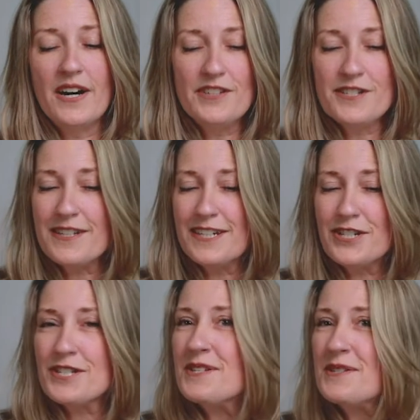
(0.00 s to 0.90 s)
obviously I
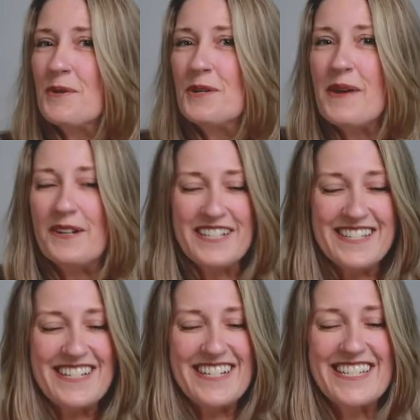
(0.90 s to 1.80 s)
just spoke about
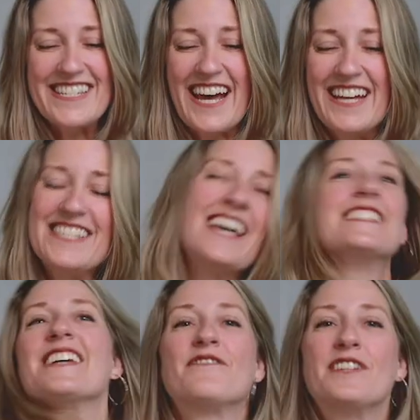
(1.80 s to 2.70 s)
incision size,
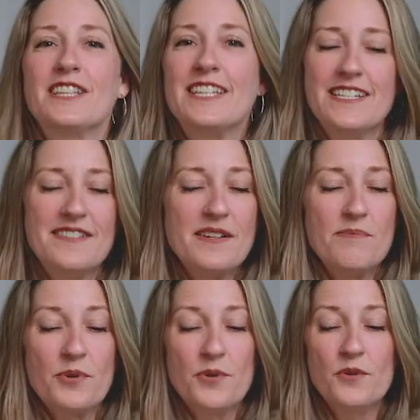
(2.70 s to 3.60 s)
that definitely is
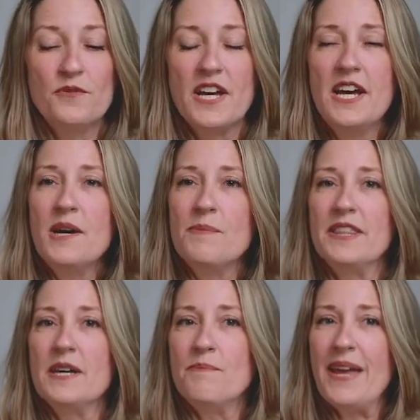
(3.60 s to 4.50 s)
improved,
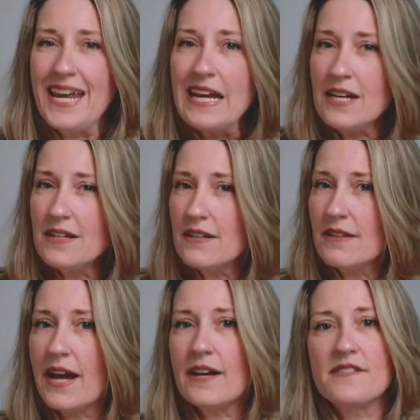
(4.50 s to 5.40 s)
but the pain
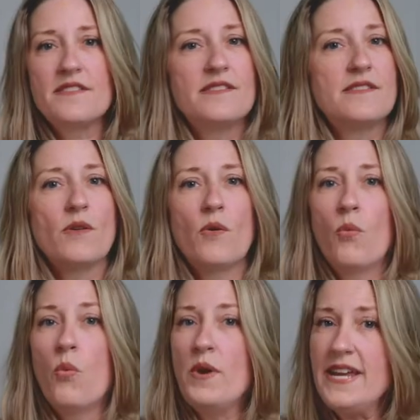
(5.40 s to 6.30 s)
lasts
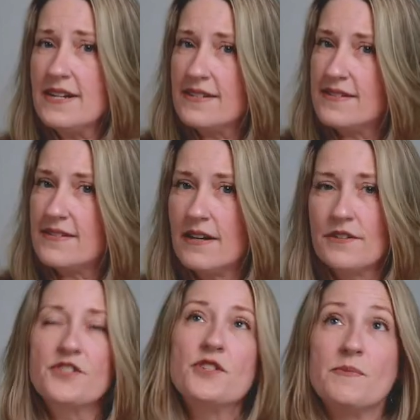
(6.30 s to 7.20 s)
weeks, or
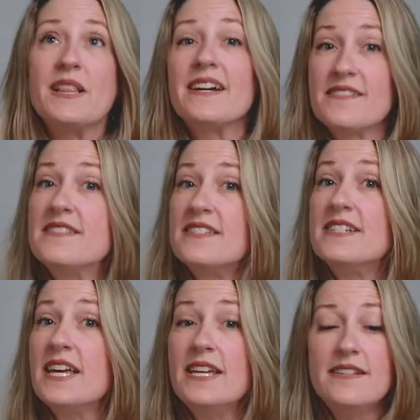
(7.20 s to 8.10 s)
excuse me, last
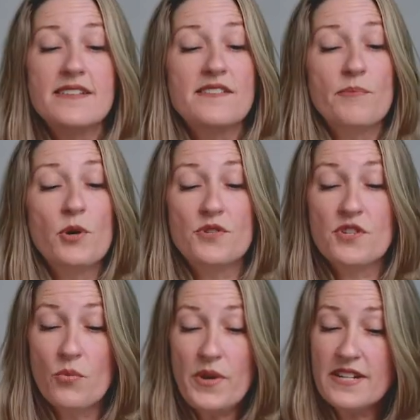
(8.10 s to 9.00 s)
days as opposed
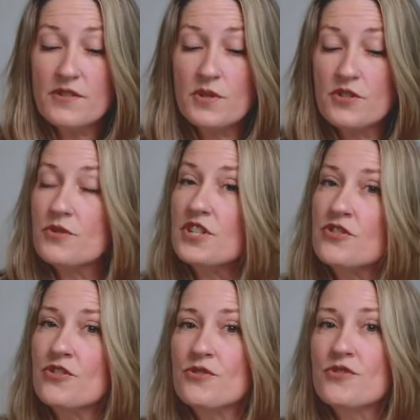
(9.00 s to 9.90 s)
to weeks with
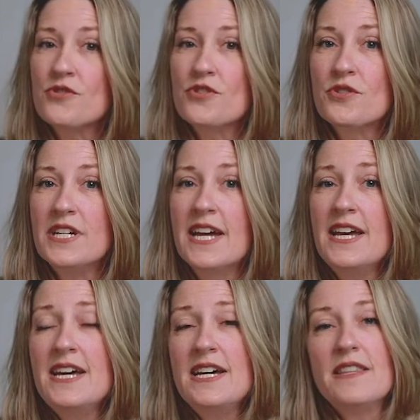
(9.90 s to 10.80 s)
traditional surgery.
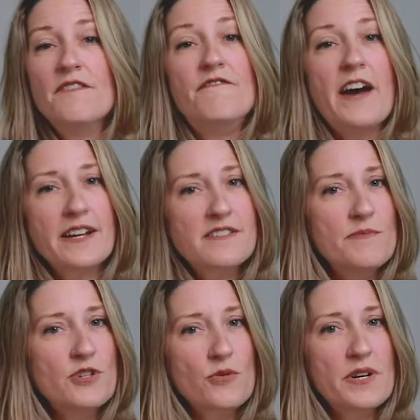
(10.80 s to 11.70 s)
The vast
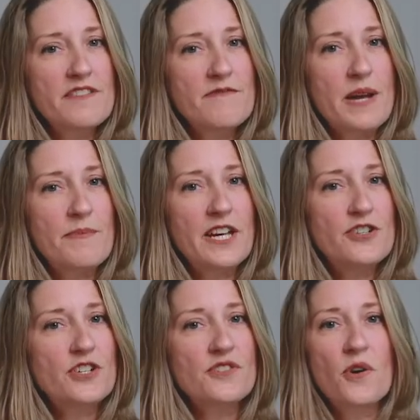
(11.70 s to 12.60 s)
majority of my
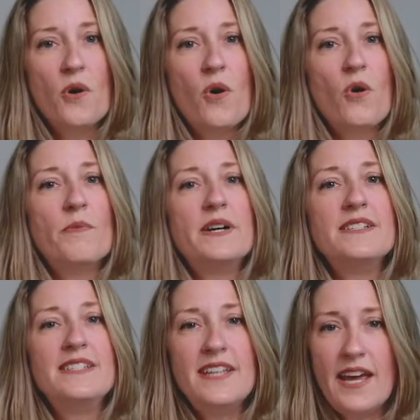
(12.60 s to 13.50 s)
patients go home
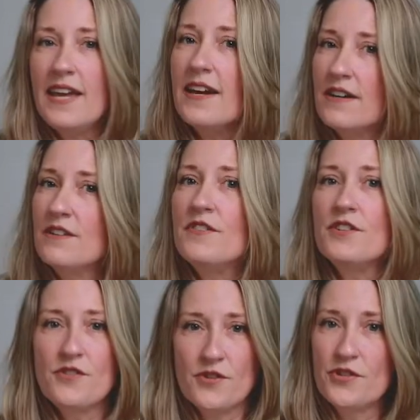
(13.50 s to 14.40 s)
day of
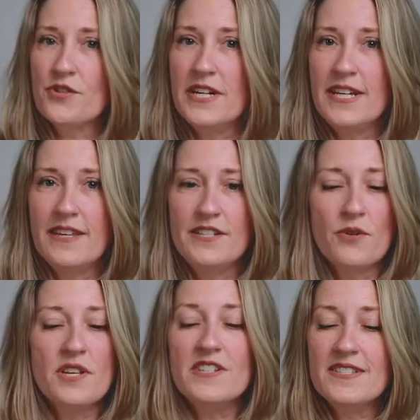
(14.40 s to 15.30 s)
surgery. They
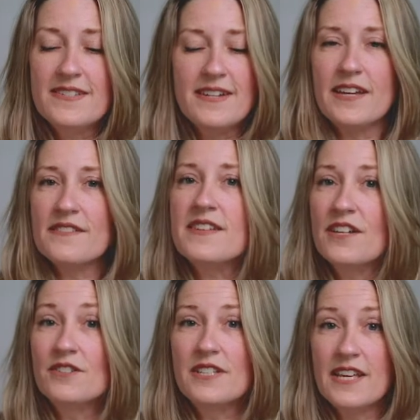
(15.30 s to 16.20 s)
don't even stay a
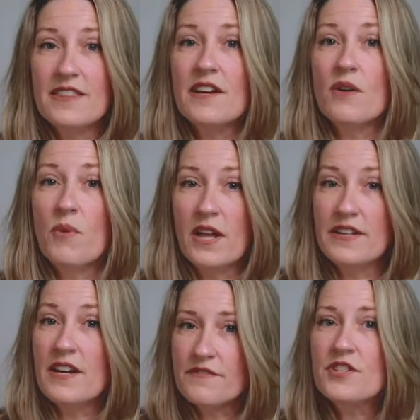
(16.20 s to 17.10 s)
single night. They are well
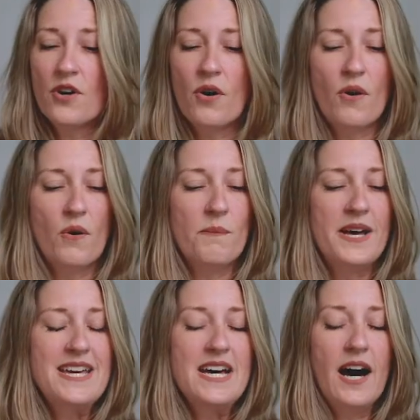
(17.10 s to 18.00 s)
enough to go home.
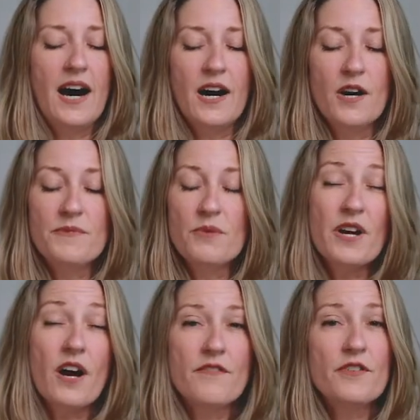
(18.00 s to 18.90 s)
Um, the
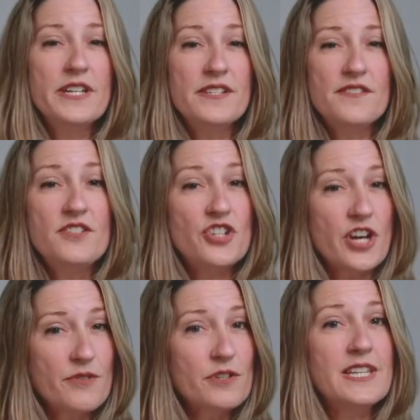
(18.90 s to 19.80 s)
recovery is
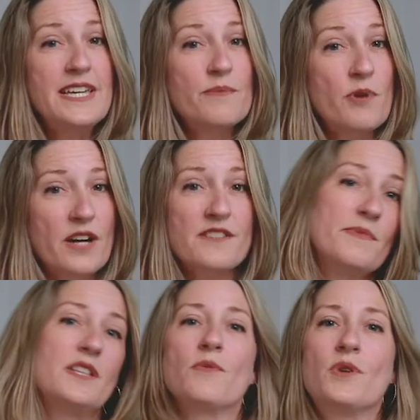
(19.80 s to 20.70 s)
generally
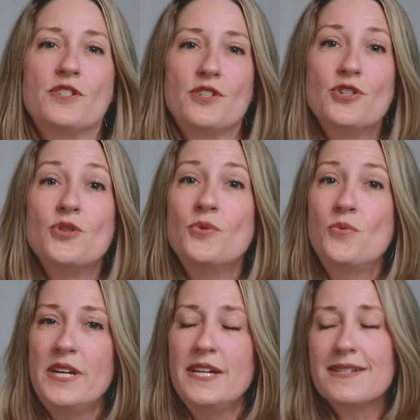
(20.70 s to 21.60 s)
approximately one to two
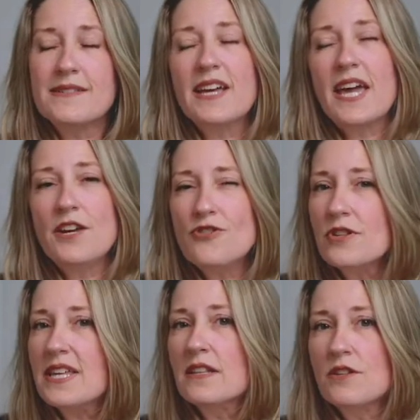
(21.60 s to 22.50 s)
weeks,
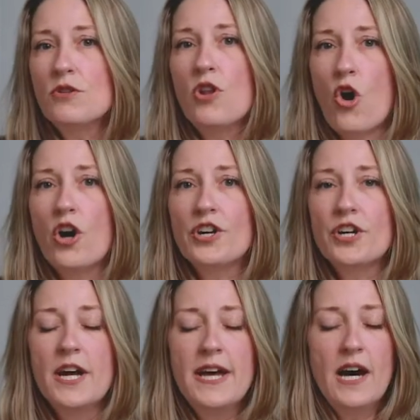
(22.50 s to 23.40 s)
occasionally a little
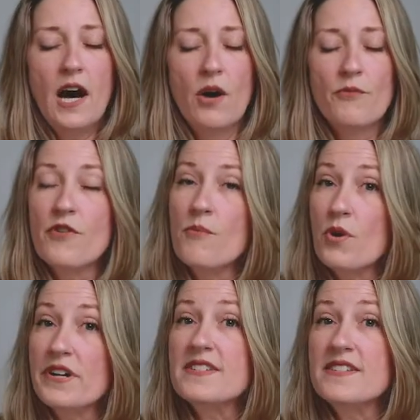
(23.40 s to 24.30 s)
longer um, for
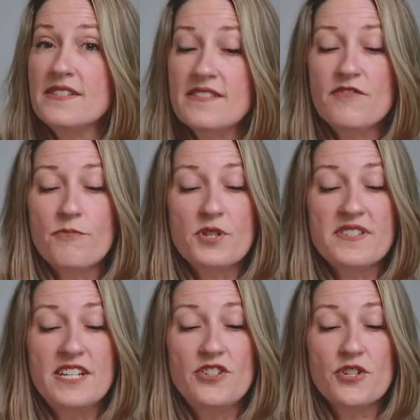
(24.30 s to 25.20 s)
more extensive
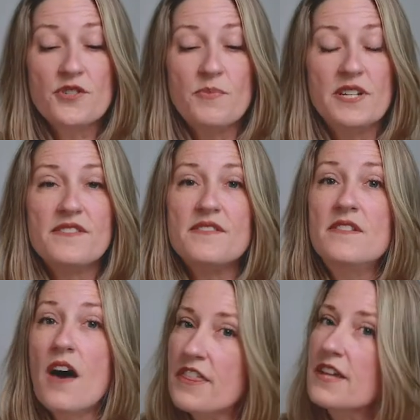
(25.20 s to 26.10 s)
procedures, but it's
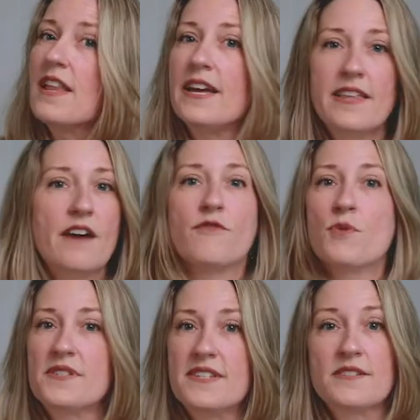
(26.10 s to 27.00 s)
nothing like that
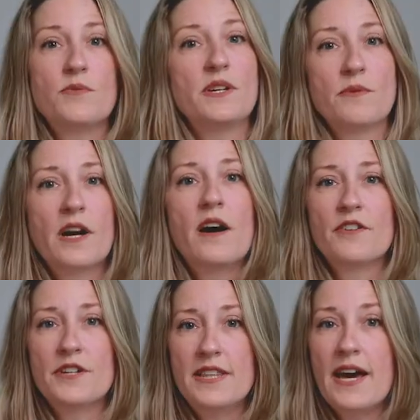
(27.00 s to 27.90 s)
four to six week
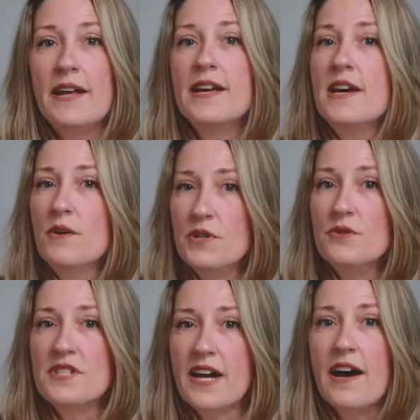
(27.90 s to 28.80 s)
recovery that we
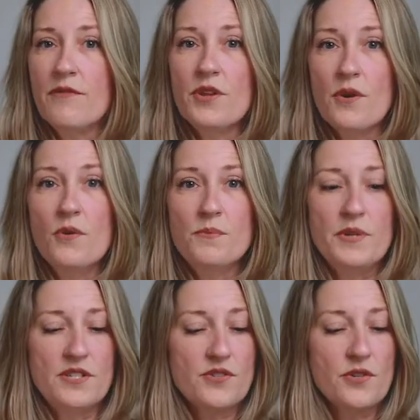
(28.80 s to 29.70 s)
used to have with
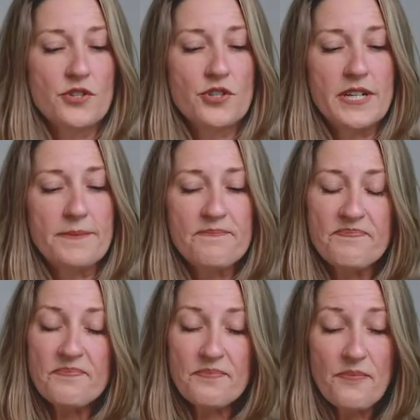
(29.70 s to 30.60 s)
open surgery.
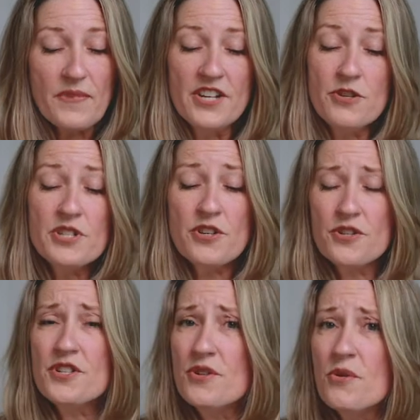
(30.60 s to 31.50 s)
And you
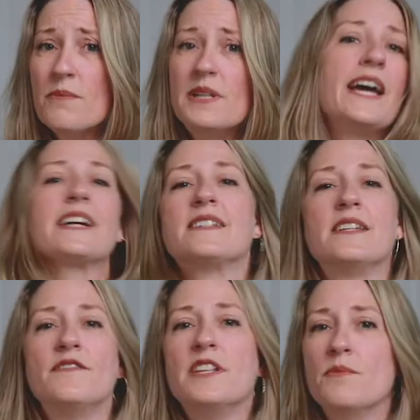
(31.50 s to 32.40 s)
return to normal
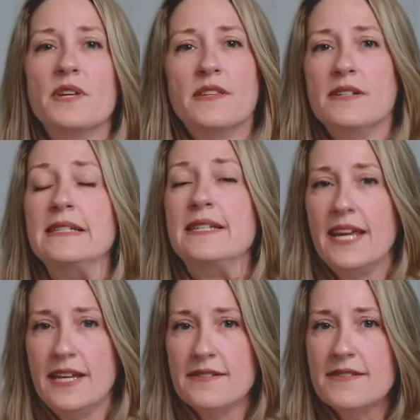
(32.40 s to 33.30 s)
activity within
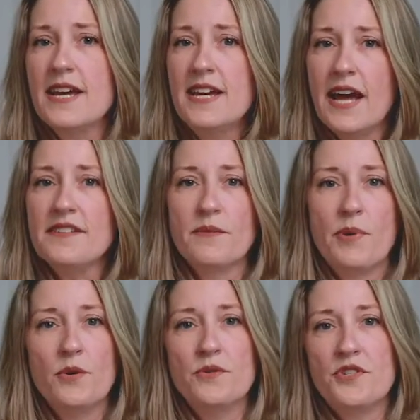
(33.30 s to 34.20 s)
days as
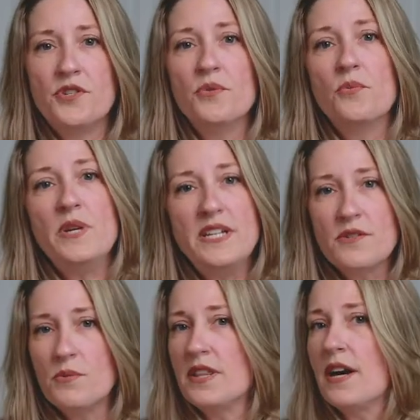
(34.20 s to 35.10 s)
opposed to
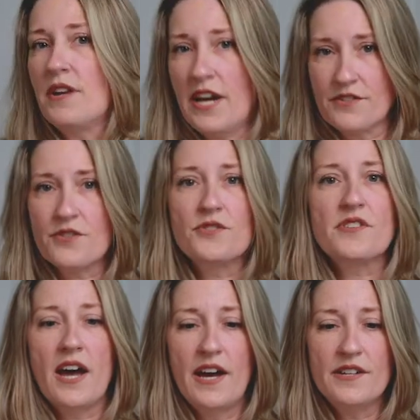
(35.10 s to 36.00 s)
weeks without
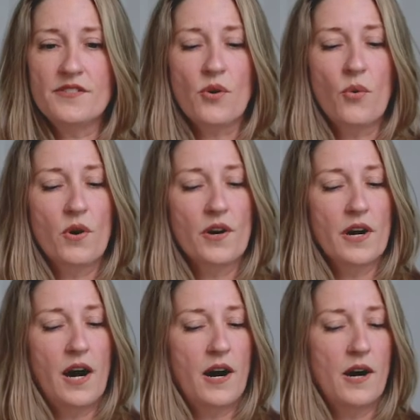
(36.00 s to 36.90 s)
exercise
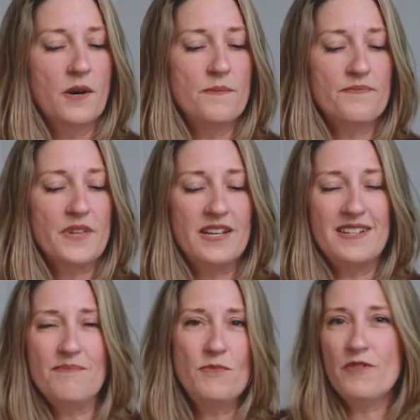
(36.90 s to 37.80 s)
or um,
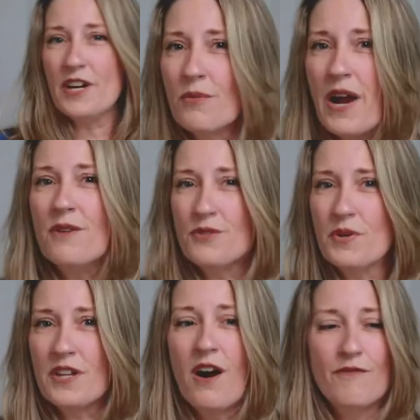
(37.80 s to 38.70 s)
moving around
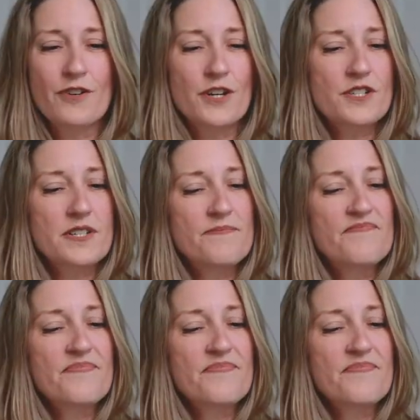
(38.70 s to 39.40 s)
with comfort.